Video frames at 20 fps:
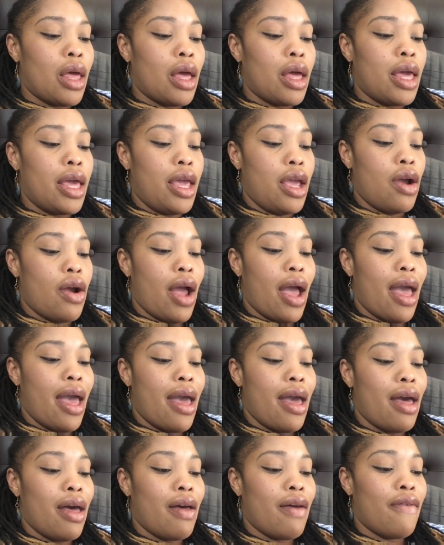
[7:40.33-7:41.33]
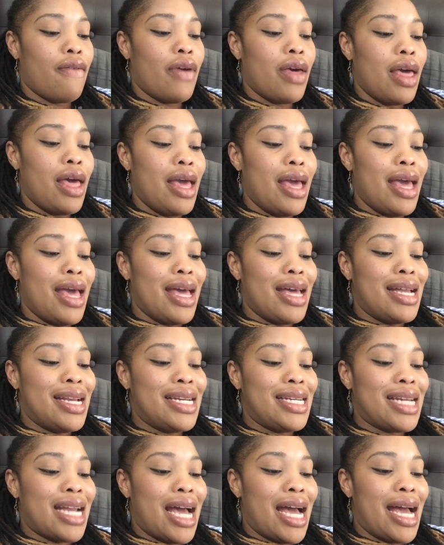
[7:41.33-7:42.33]
Here I have
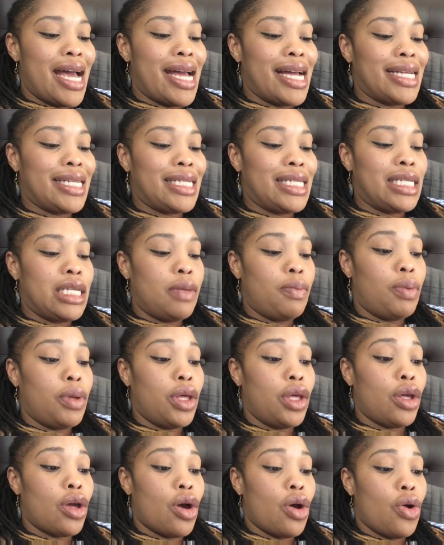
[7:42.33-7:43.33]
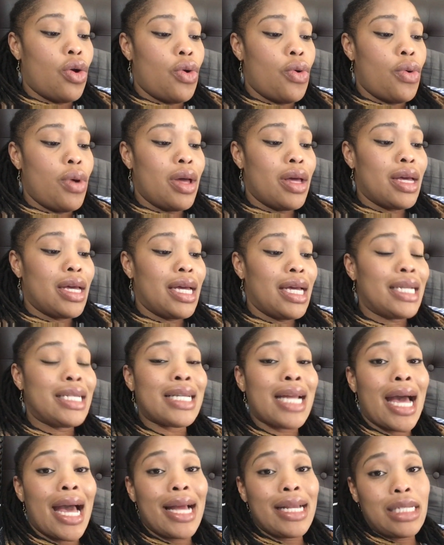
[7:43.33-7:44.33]
9 DPO.
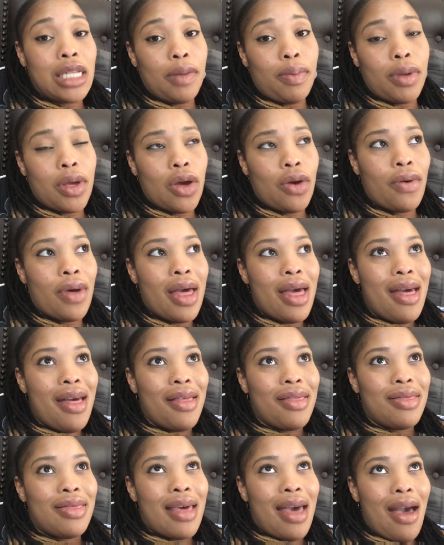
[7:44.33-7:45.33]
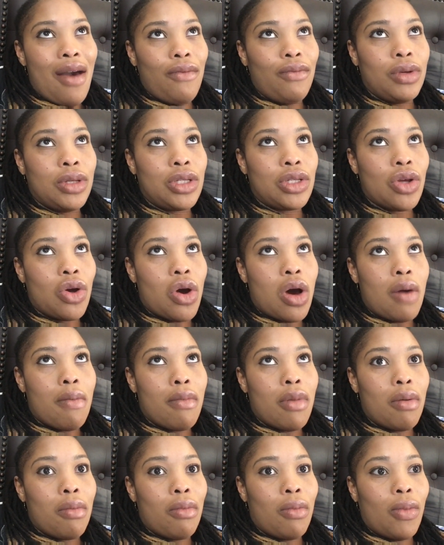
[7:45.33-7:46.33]
9 DPO, that was on
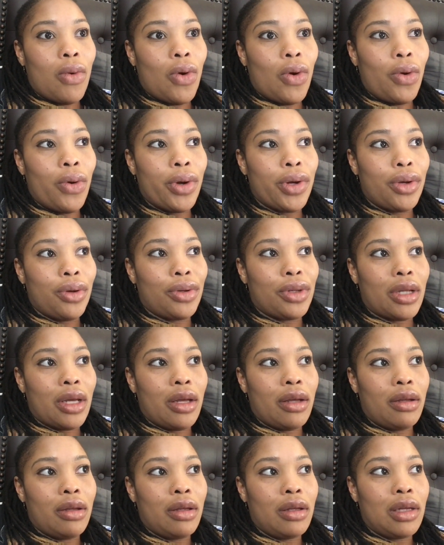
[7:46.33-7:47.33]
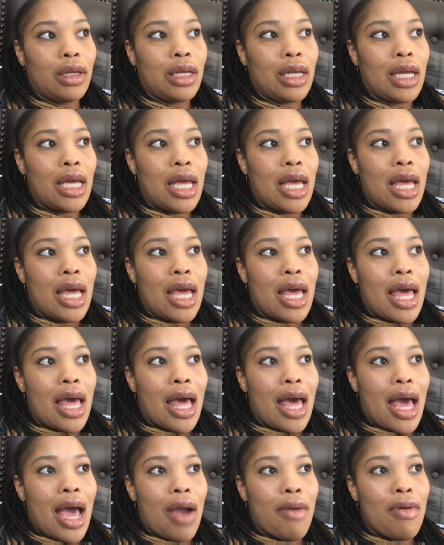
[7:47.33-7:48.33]
Memorial Day.
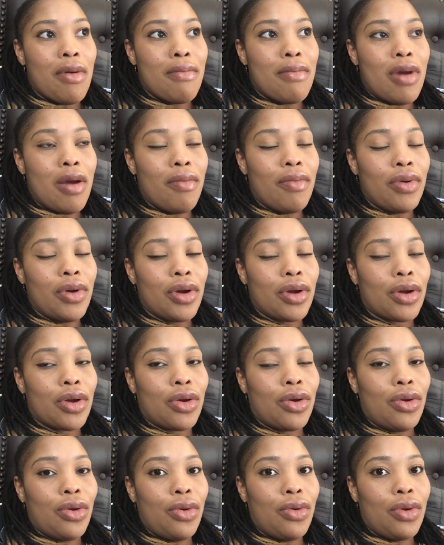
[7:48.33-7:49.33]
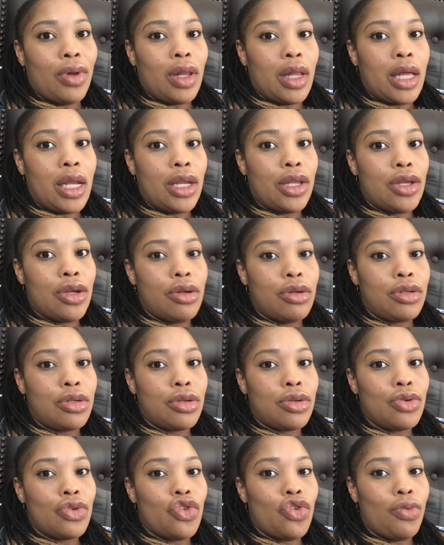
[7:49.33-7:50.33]
I remember Googling,
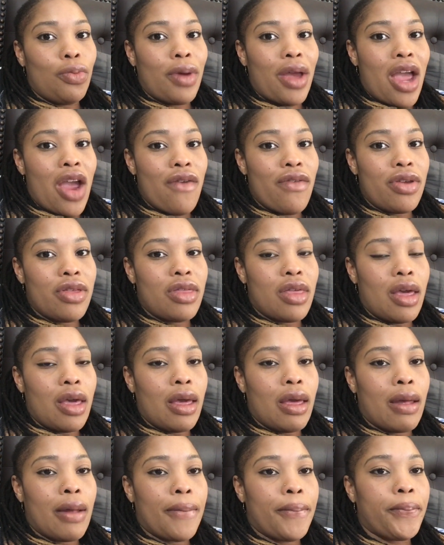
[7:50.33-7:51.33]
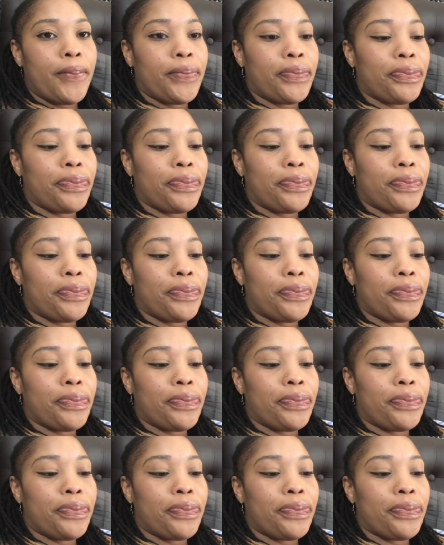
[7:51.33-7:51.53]
YouTube, everything,